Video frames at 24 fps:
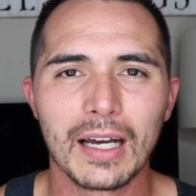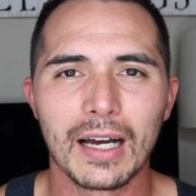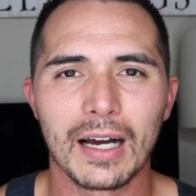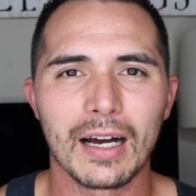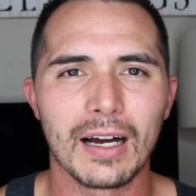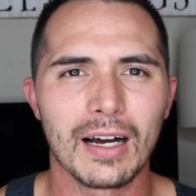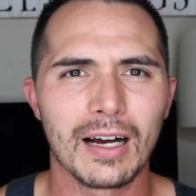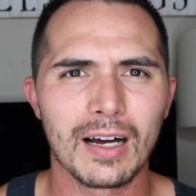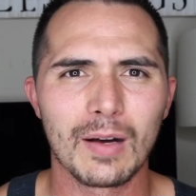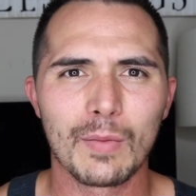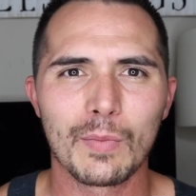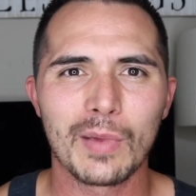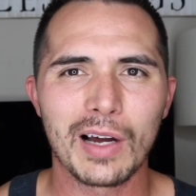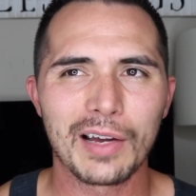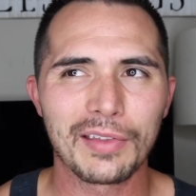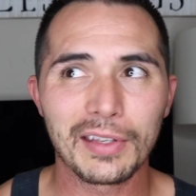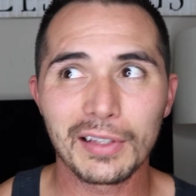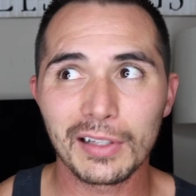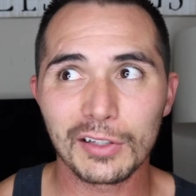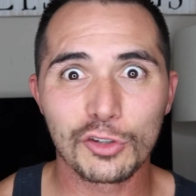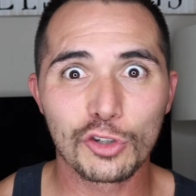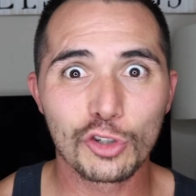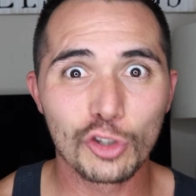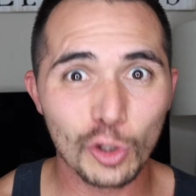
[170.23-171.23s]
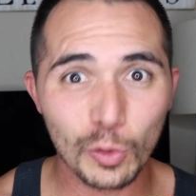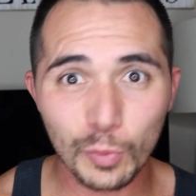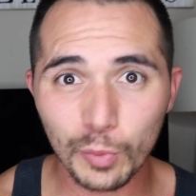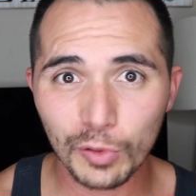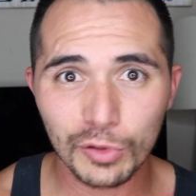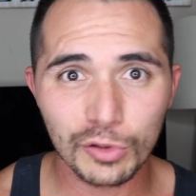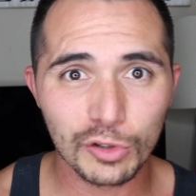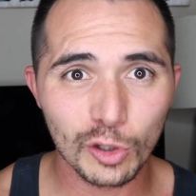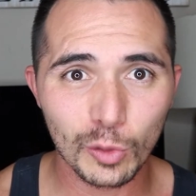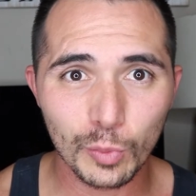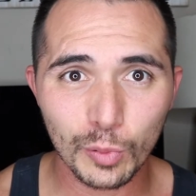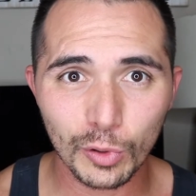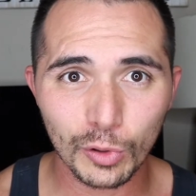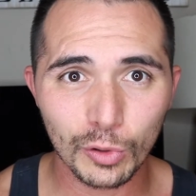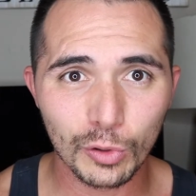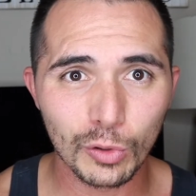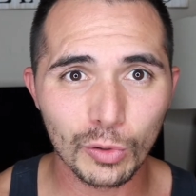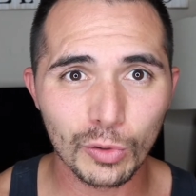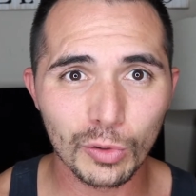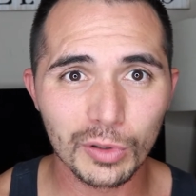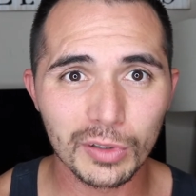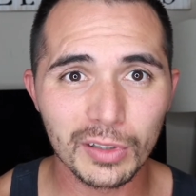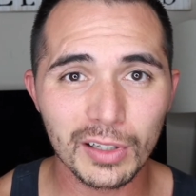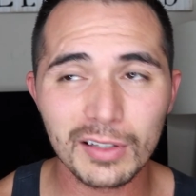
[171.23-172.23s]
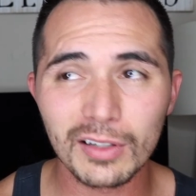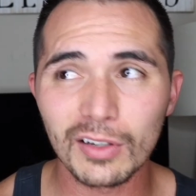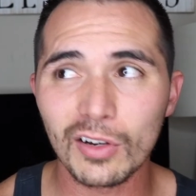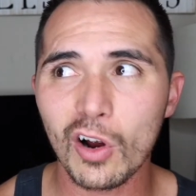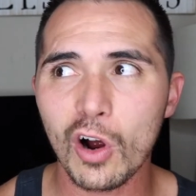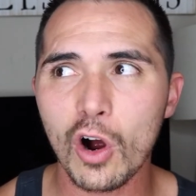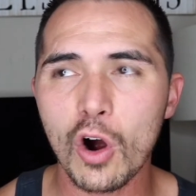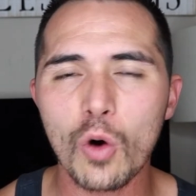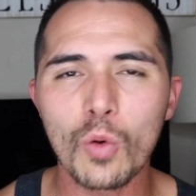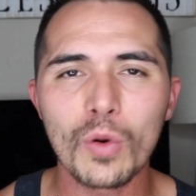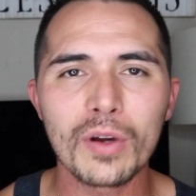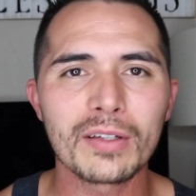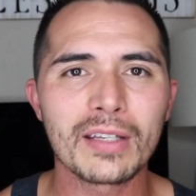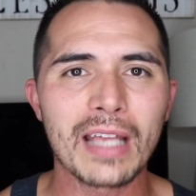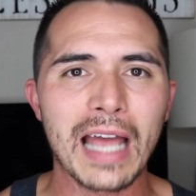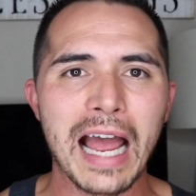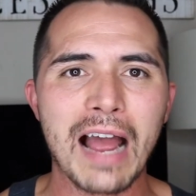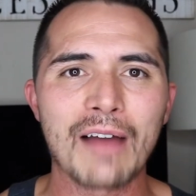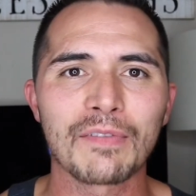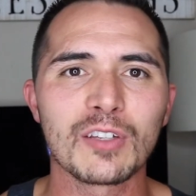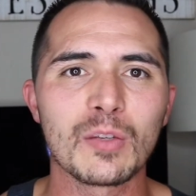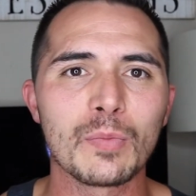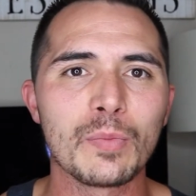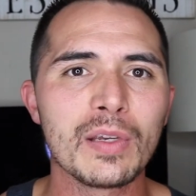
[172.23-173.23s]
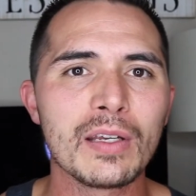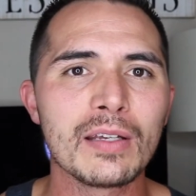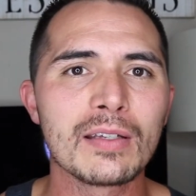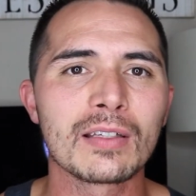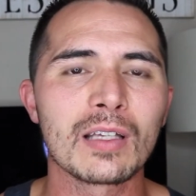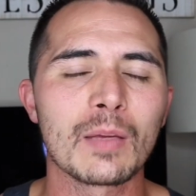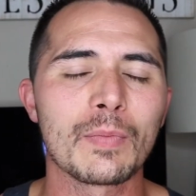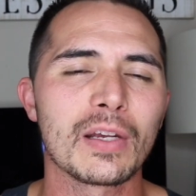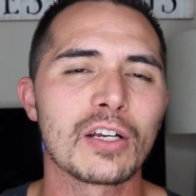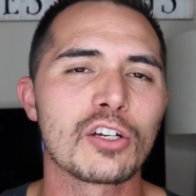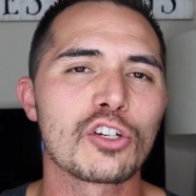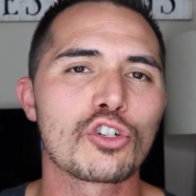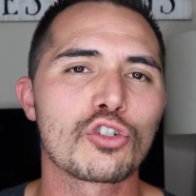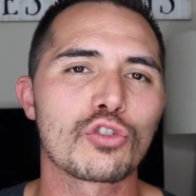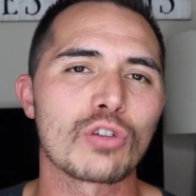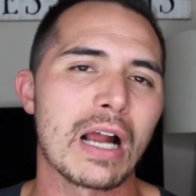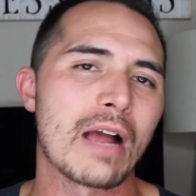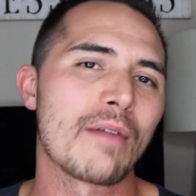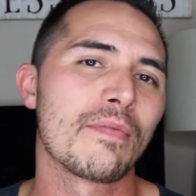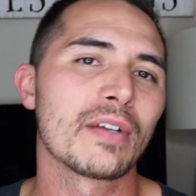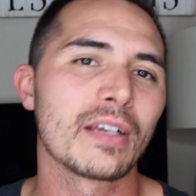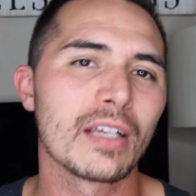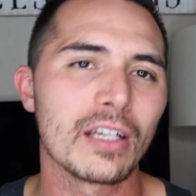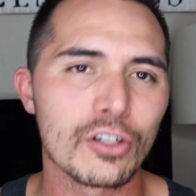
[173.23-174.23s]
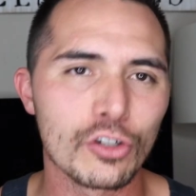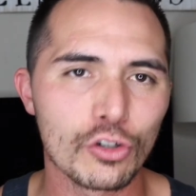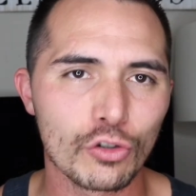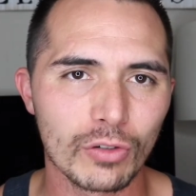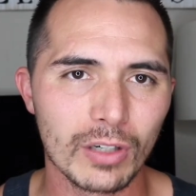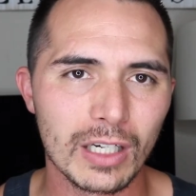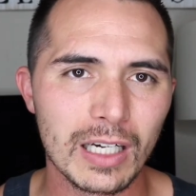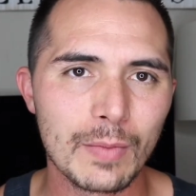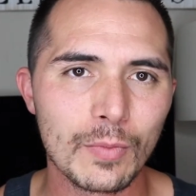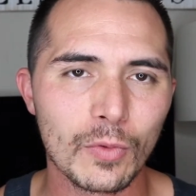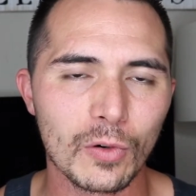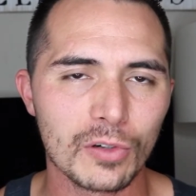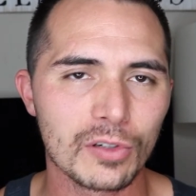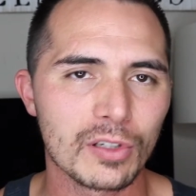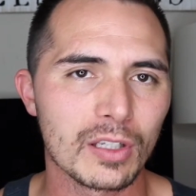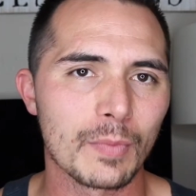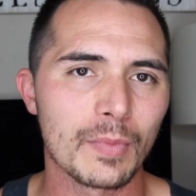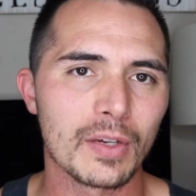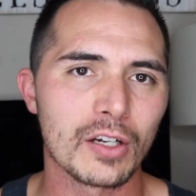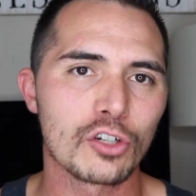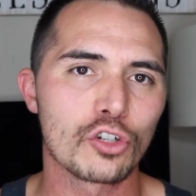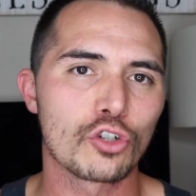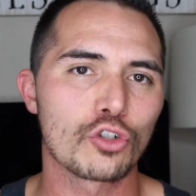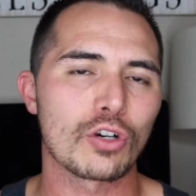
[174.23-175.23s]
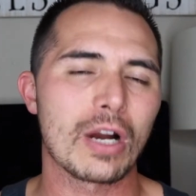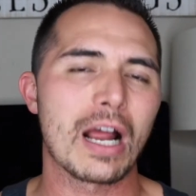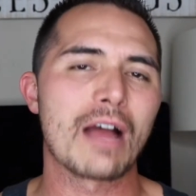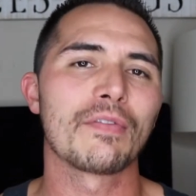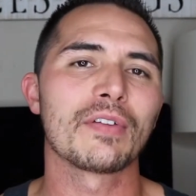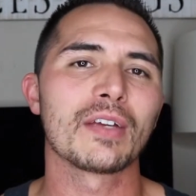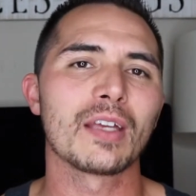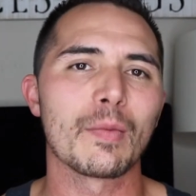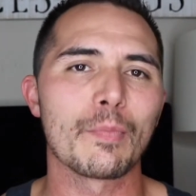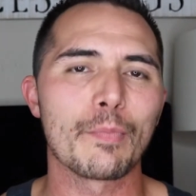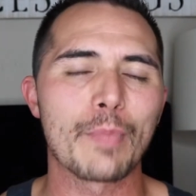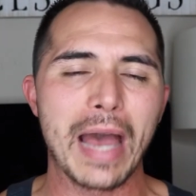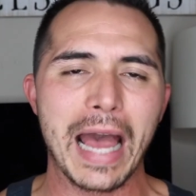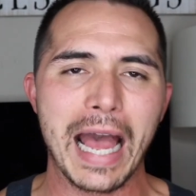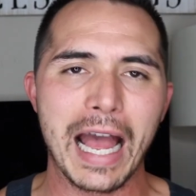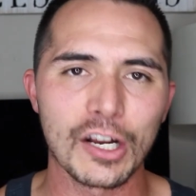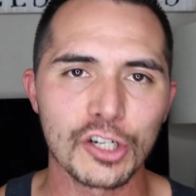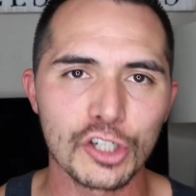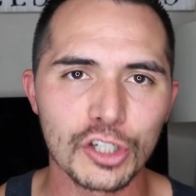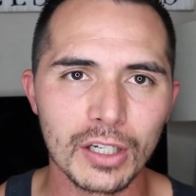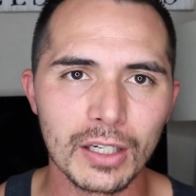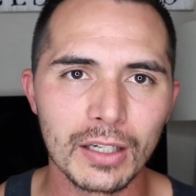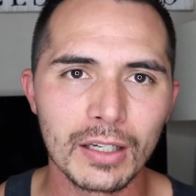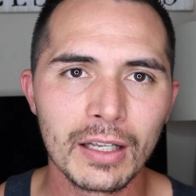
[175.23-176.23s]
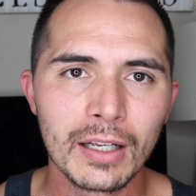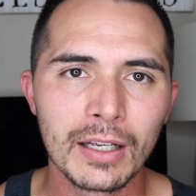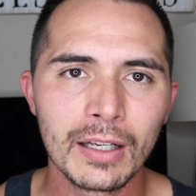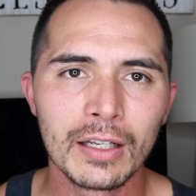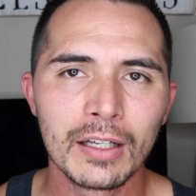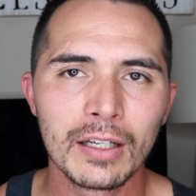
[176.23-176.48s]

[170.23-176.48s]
I think it's super, super cool. It doesn't always have to be some extravagant dream or some extravagant passion